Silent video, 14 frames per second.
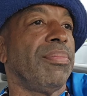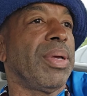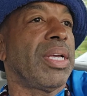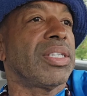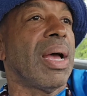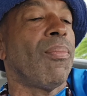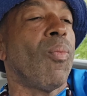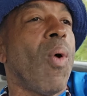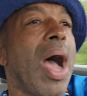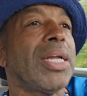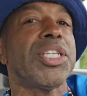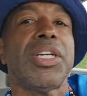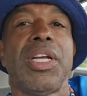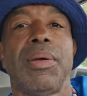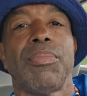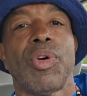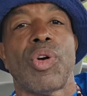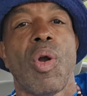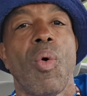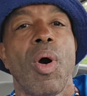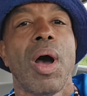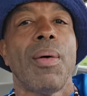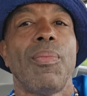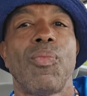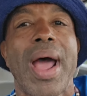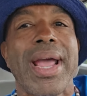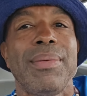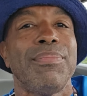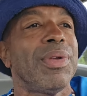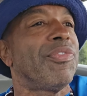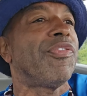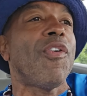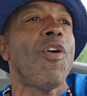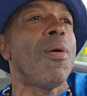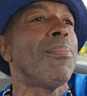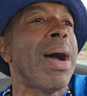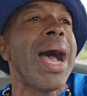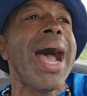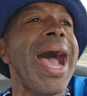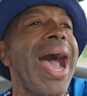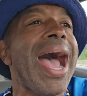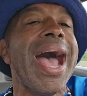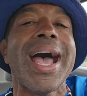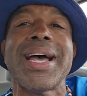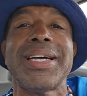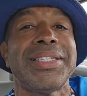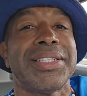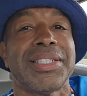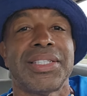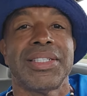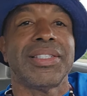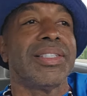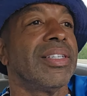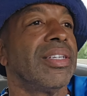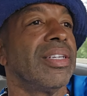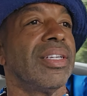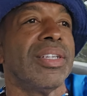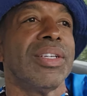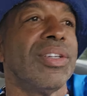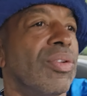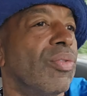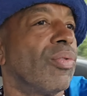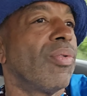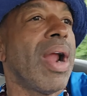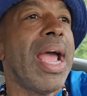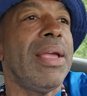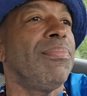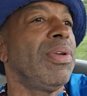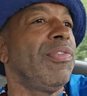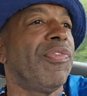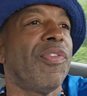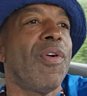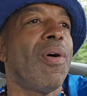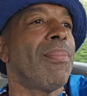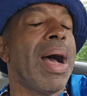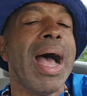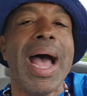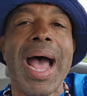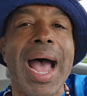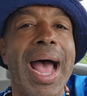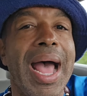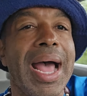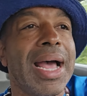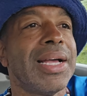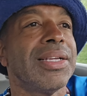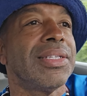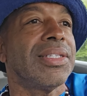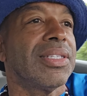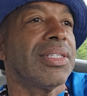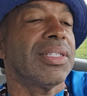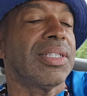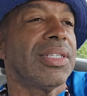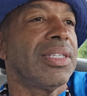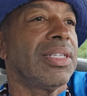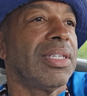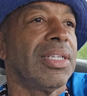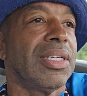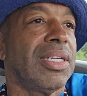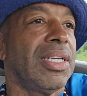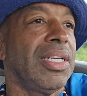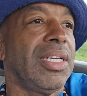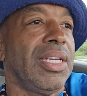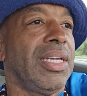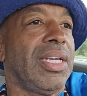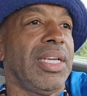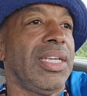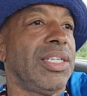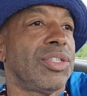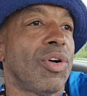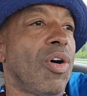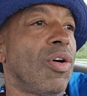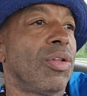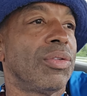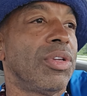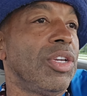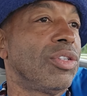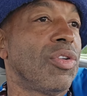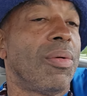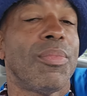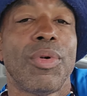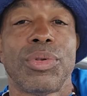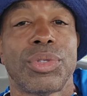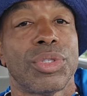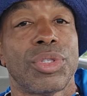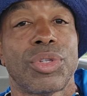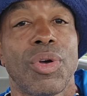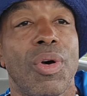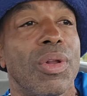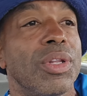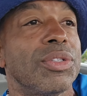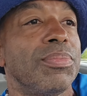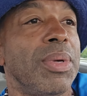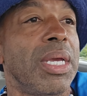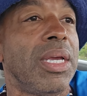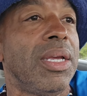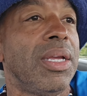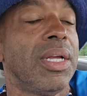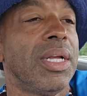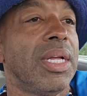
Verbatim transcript: because I'm watching him grow up right before my eyes. Right before my eyes. He's all he's almost as tall as me.